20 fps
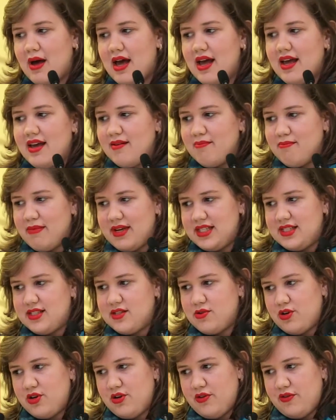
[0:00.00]
my
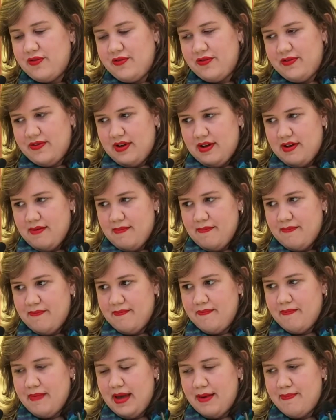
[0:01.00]
sort of,
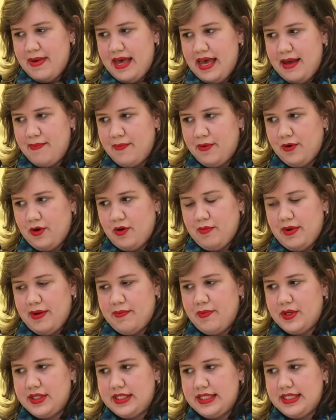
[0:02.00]
my paper, my
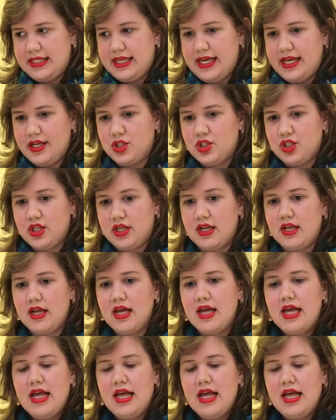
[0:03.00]
presentation,